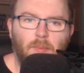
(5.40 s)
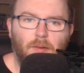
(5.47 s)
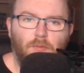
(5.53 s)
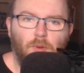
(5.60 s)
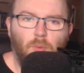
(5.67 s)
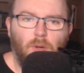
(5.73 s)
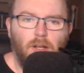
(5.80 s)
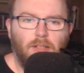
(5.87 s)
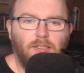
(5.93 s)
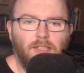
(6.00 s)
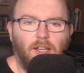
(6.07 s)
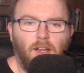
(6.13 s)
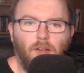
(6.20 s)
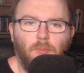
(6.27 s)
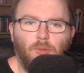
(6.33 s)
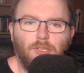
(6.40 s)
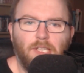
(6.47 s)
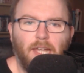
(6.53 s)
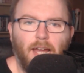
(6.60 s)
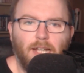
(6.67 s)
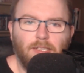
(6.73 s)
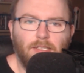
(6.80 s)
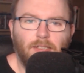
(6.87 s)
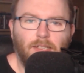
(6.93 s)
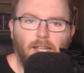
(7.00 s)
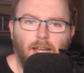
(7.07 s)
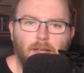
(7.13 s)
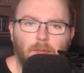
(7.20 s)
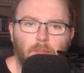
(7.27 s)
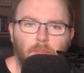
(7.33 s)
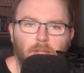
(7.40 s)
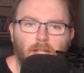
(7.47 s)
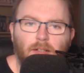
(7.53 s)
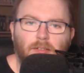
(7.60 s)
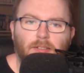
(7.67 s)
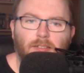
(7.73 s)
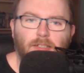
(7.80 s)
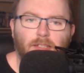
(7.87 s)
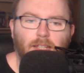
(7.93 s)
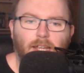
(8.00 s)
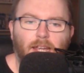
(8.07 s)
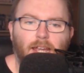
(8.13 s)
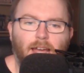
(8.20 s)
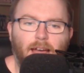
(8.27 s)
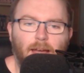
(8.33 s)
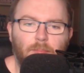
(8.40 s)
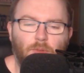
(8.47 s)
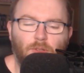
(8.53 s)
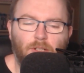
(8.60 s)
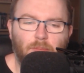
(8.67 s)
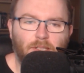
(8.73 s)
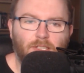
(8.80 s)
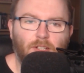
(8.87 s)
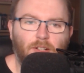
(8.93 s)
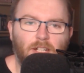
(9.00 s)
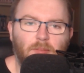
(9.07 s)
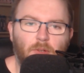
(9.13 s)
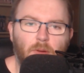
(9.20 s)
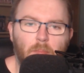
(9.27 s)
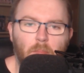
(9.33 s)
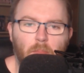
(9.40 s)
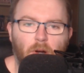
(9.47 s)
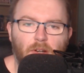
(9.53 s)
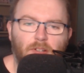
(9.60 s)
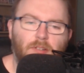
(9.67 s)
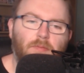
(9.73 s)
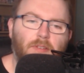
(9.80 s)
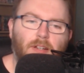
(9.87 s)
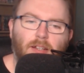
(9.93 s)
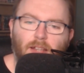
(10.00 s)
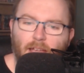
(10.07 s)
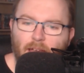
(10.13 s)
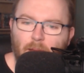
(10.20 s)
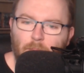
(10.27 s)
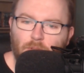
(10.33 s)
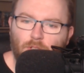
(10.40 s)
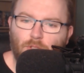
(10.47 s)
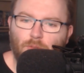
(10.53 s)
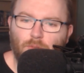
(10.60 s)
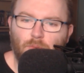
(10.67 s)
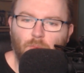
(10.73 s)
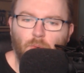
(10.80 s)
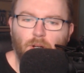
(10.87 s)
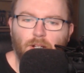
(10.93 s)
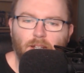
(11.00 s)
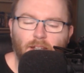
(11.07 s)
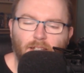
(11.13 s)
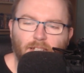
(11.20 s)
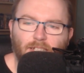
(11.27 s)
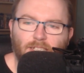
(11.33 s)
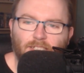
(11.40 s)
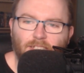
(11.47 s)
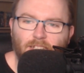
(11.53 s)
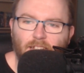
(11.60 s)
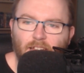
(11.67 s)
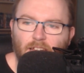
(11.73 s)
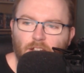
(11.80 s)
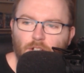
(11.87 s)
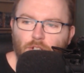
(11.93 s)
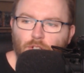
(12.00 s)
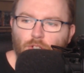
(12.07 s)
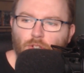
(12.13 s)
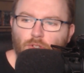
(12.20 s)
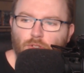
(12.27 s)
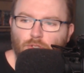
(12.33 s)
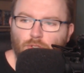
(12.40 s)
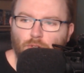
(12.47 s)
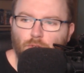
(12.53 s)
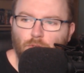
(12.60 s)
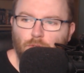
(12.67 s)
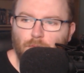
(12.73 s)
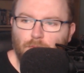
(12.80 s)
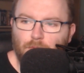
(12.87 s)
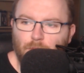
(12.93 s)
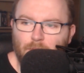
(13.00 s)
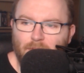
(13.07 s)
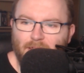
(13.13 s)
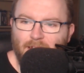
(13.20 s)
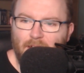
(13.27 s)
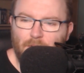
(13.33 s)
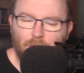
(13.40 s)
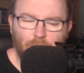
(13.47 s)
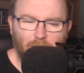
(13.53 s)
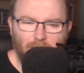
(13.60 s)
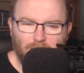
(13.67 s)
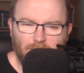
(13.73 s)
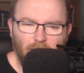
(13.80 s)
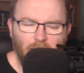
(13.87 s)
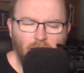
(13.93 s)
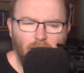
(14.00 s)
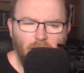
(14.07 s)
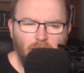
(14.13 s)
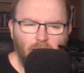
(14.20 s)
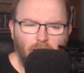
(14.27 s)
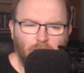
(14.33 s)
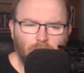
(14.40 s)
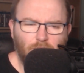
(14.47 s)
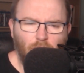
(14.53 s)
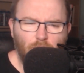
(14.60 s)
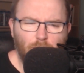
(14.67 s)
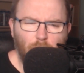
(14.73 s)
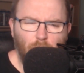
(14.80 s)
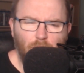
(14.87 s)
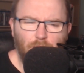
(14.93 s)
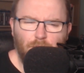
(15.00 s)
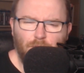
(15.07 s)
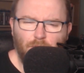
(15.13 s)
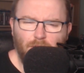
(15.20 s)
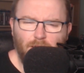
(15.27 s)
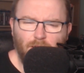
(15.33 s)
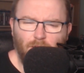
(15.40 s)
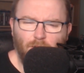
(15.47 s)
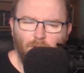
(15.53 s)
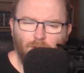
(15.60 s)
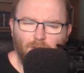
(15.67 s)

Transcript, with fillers: everyone to Almost Cancelled. I am Peter and today I'm going to be talking about Murderville episode 1. It is the new show from Netflix. I'll start spoiler free, although